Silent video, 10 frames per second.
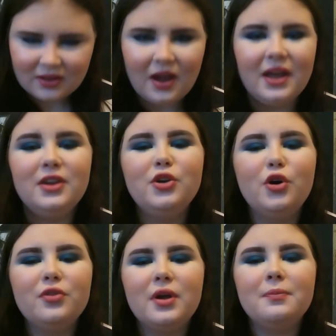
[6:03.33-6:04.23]
I
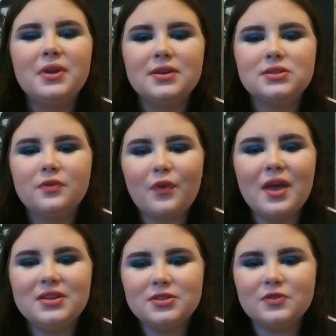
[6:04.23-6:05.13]
know them because of
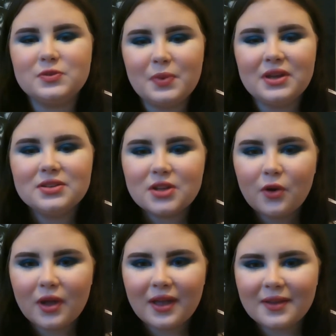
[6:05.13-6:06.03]
Ace of Spades.
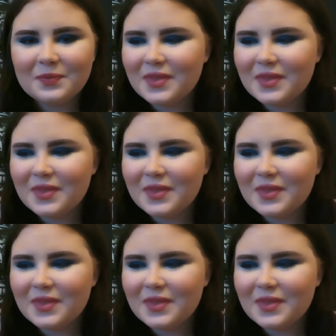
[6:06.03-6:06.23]
Okay.